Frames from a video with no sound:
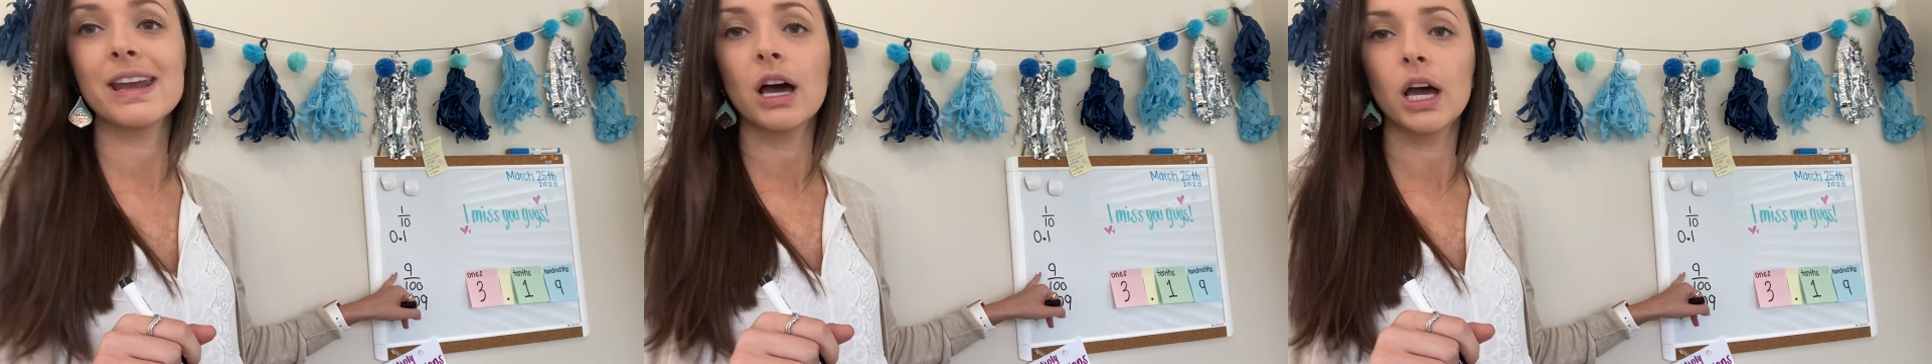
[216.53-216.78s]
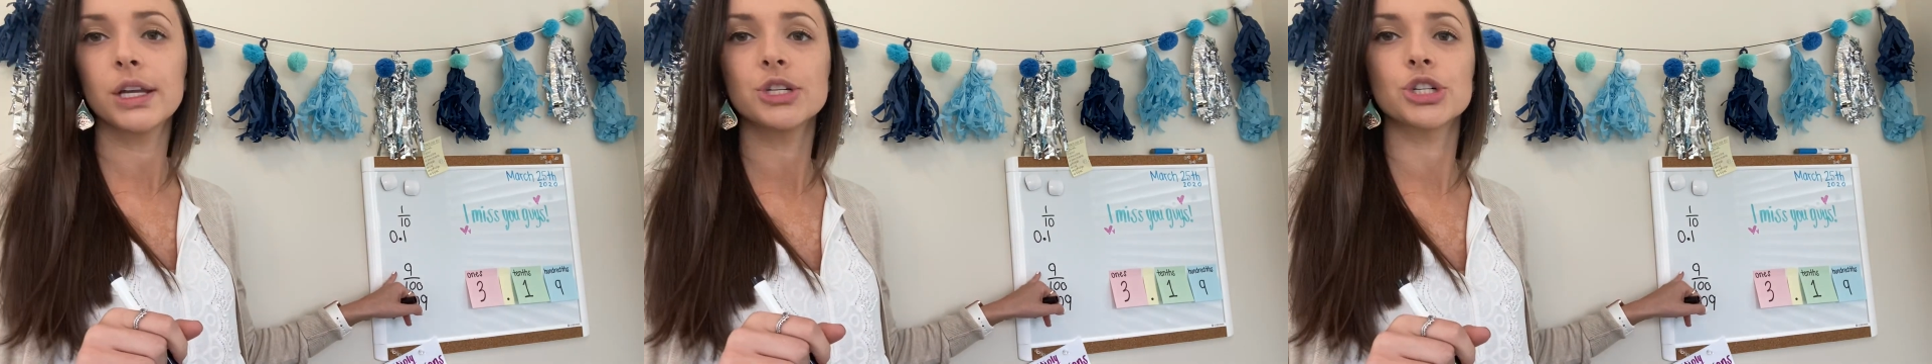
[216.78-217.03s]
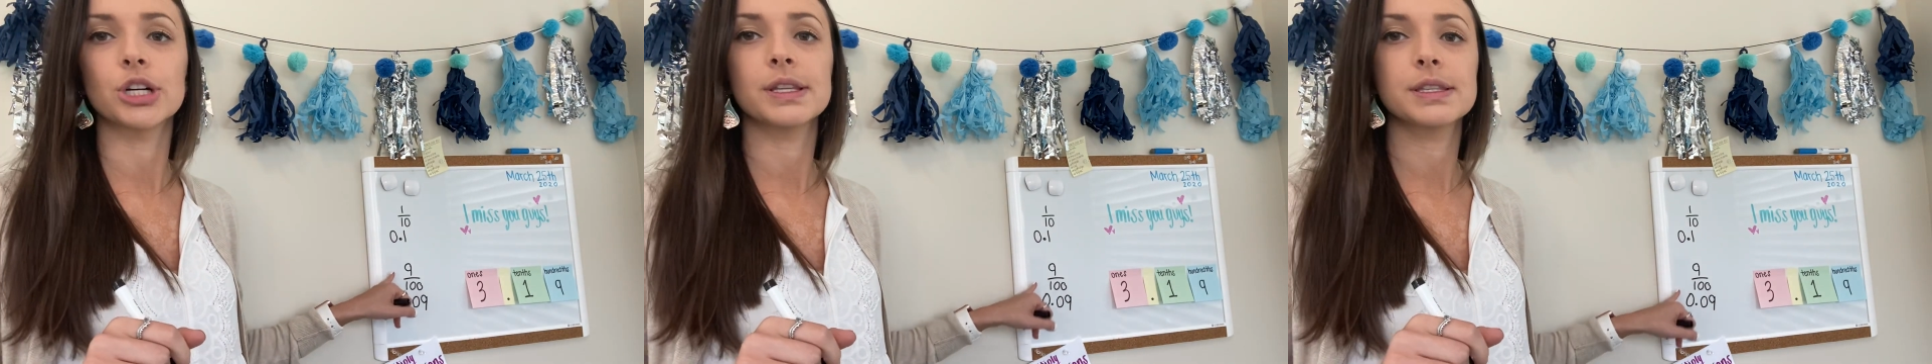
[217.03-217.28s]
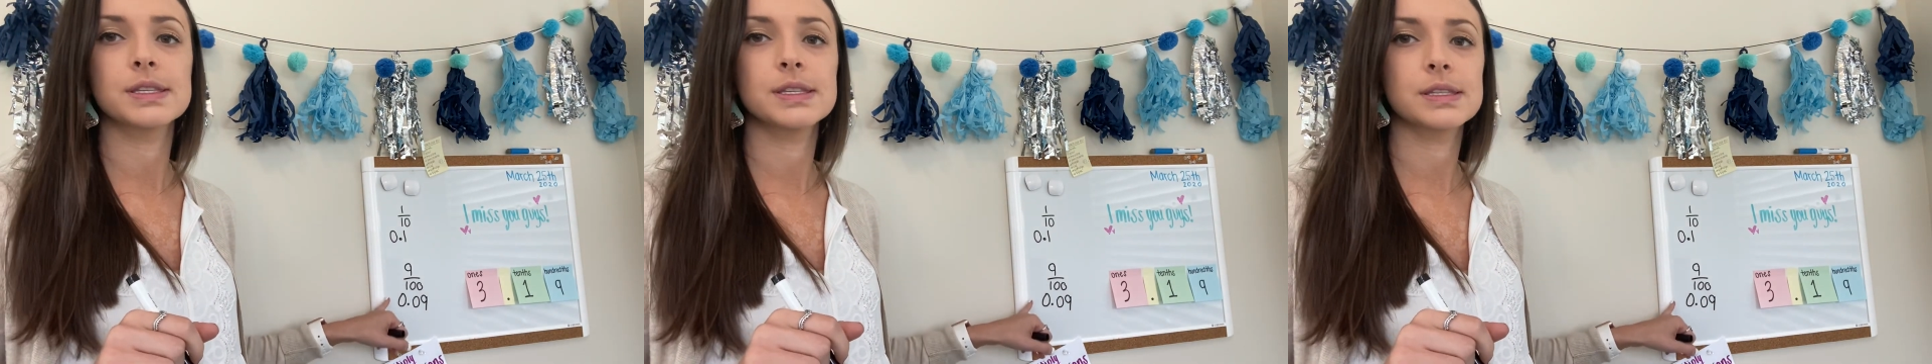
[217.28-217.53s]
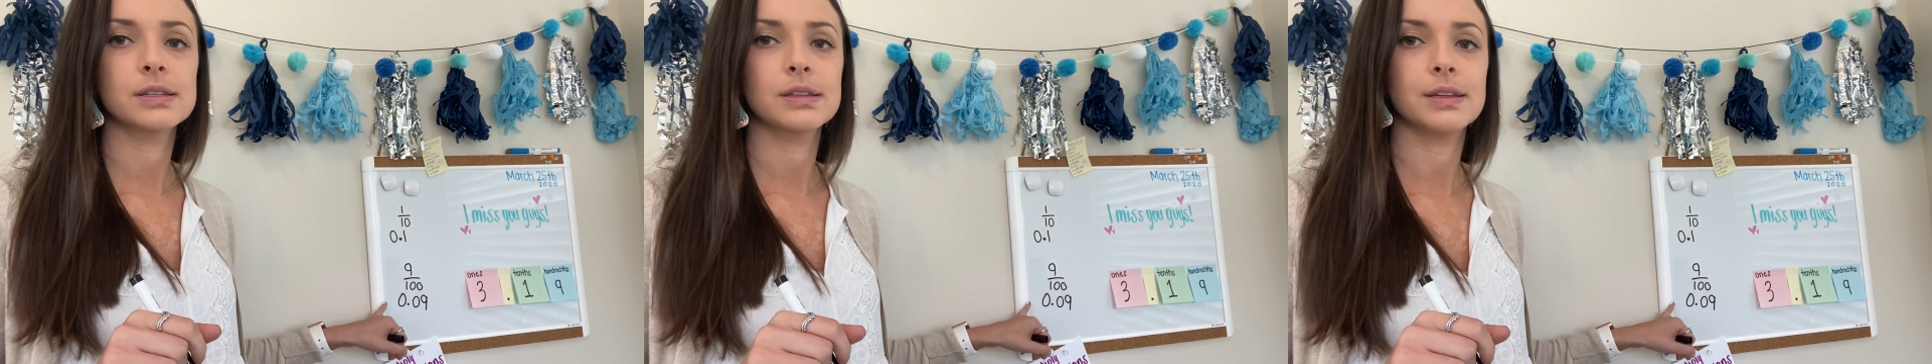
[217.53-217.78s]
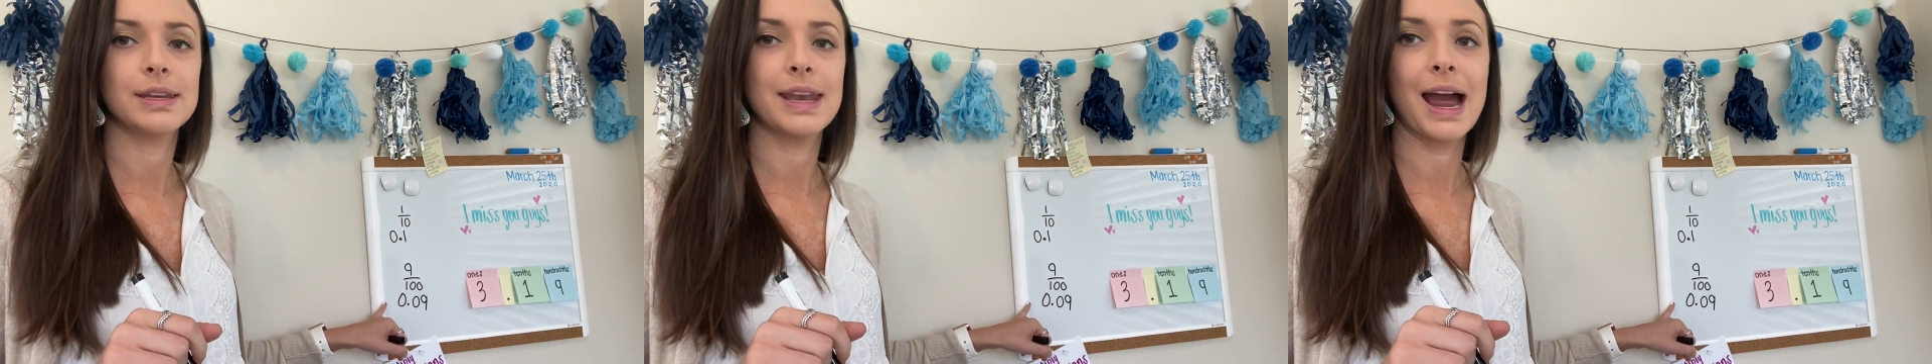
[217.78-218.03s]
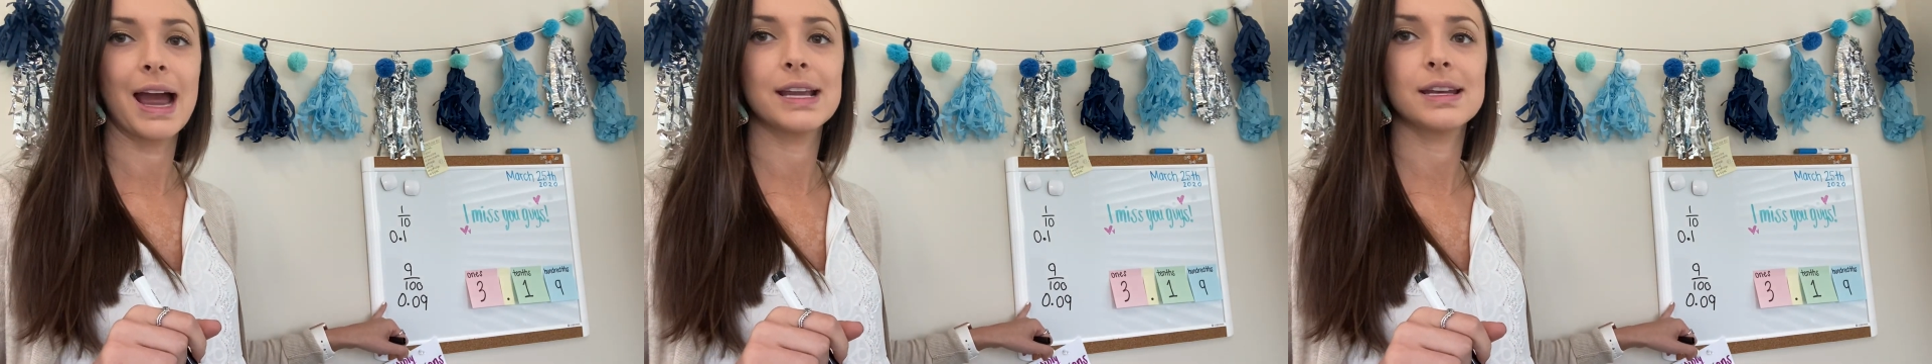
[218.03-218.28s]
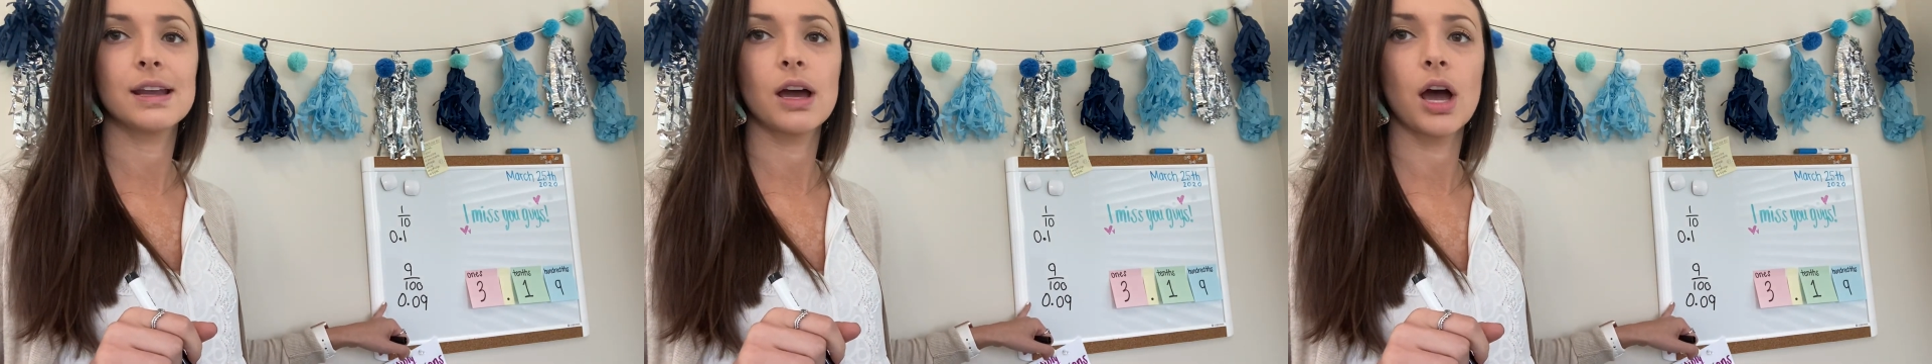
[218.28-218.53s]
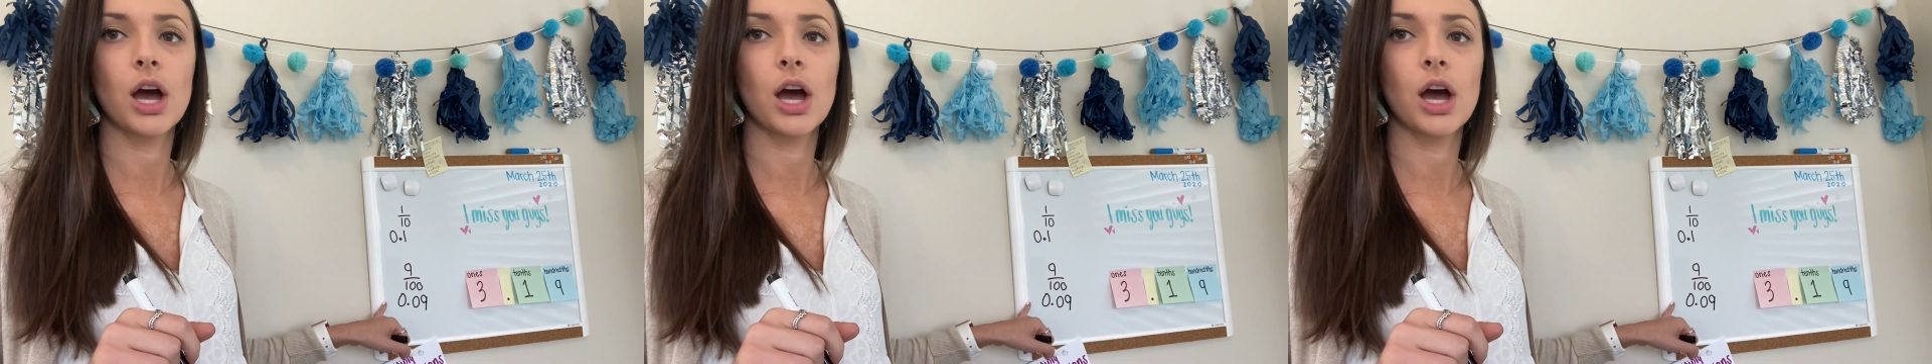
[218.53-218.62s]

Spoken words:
hundredths, 9